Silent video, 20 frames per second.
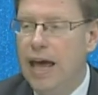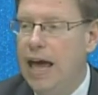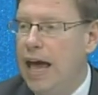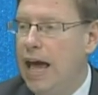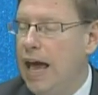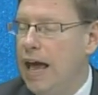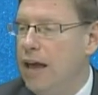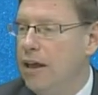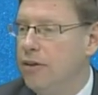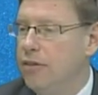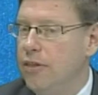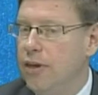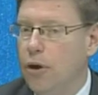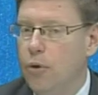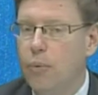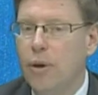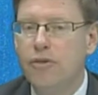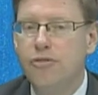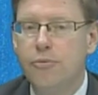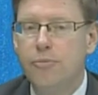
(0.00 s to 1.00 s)
and their
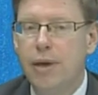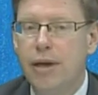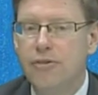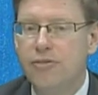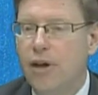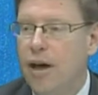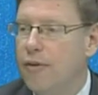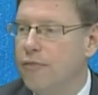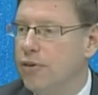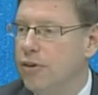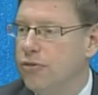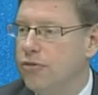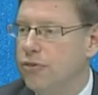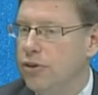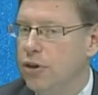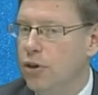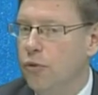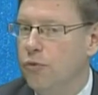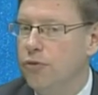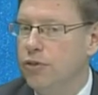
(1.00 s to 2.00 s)
resumes
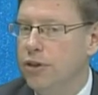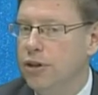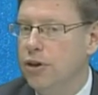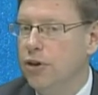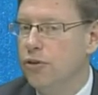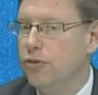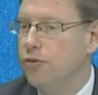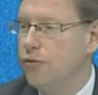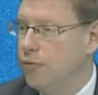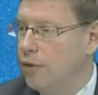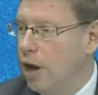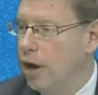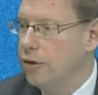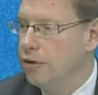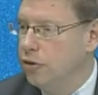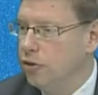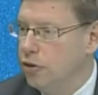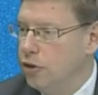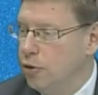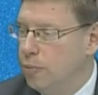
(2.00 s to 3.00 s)
obviously over the years have
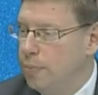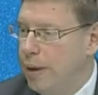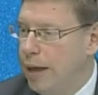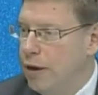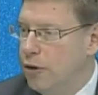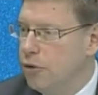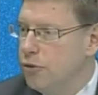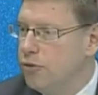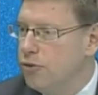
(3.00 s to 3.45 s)
gotten a little better.